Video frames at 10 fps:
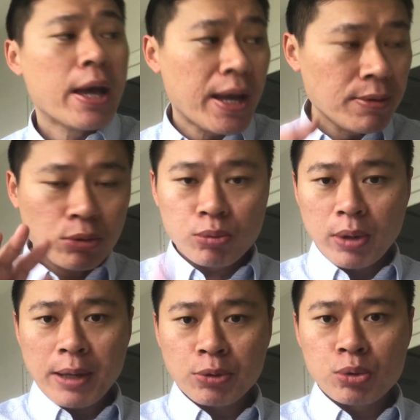And to
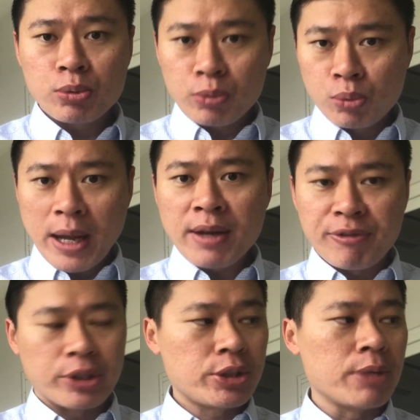add a
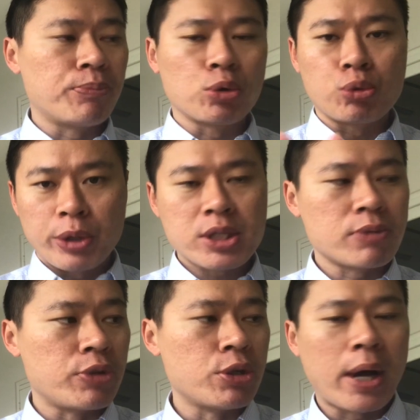further tip to today's
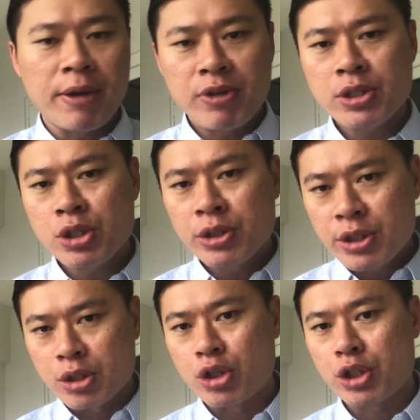video, I have actually
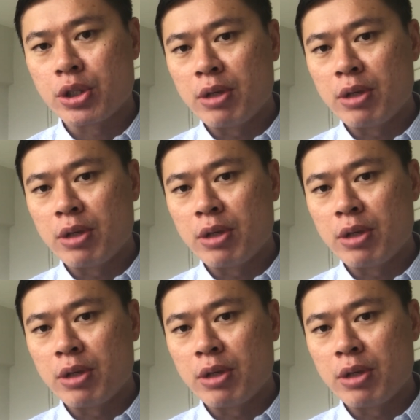this suggestion.